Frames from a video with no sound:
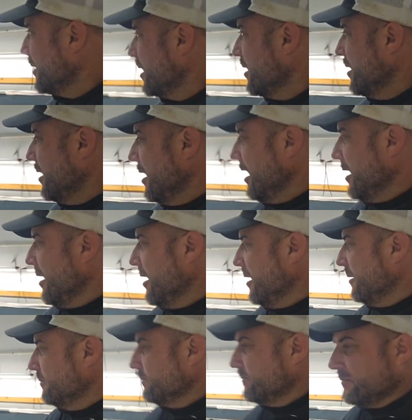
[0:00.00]

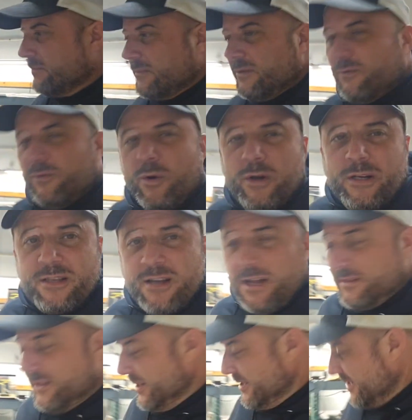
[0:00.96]
if you want to
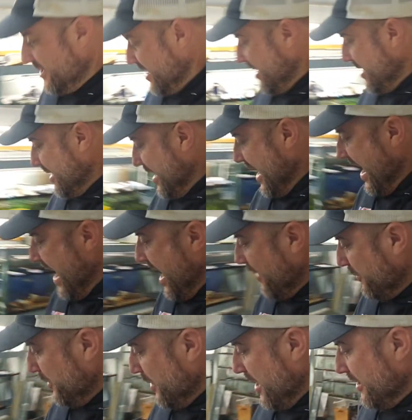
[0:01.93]
cut these in
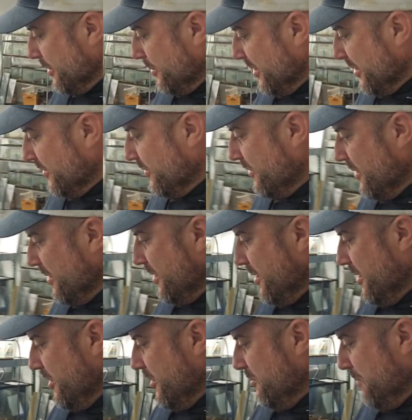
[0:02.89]
half, you end up with,
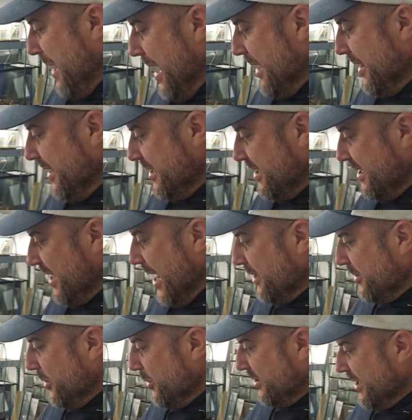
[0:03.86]
by these
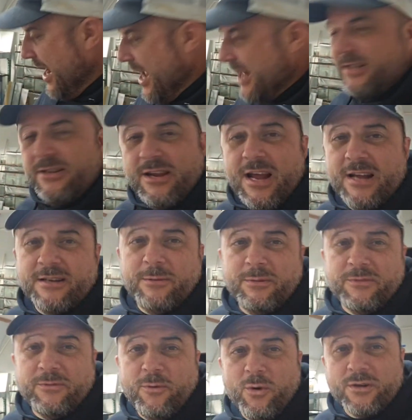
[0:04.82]
two sets, you end up
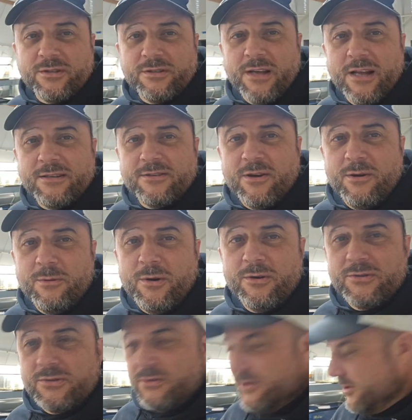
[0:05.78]
with 4 sets
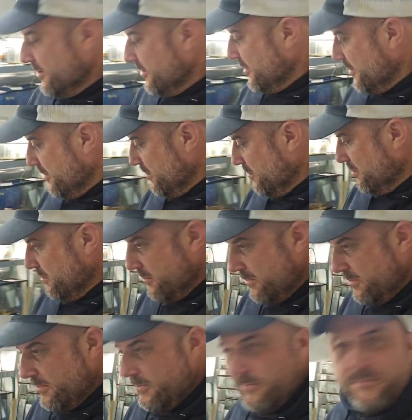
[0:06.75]
almost.
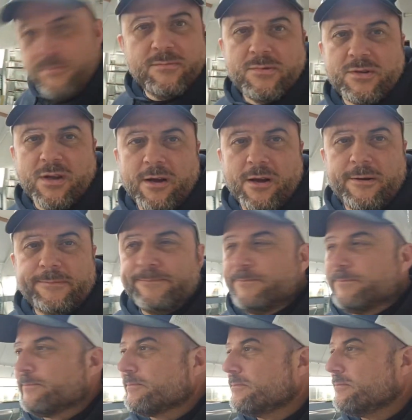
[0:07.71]
So,
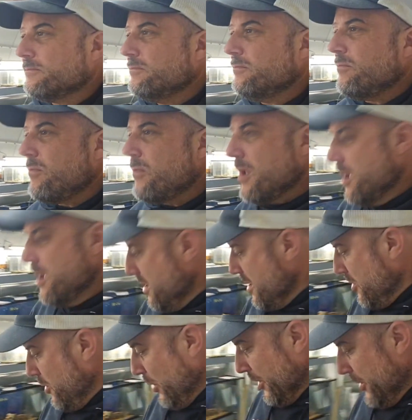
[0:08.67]

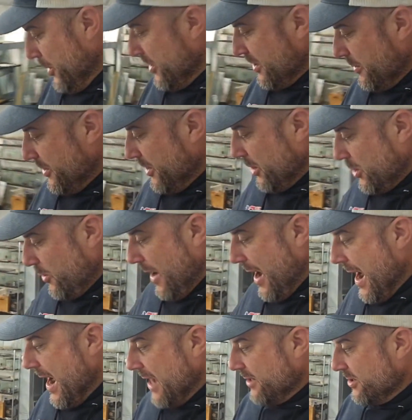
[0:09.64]
or use them in your
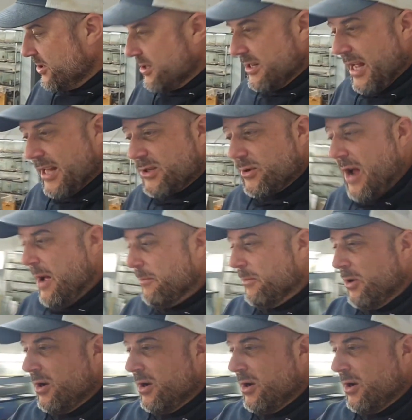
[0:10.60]
garage. That's what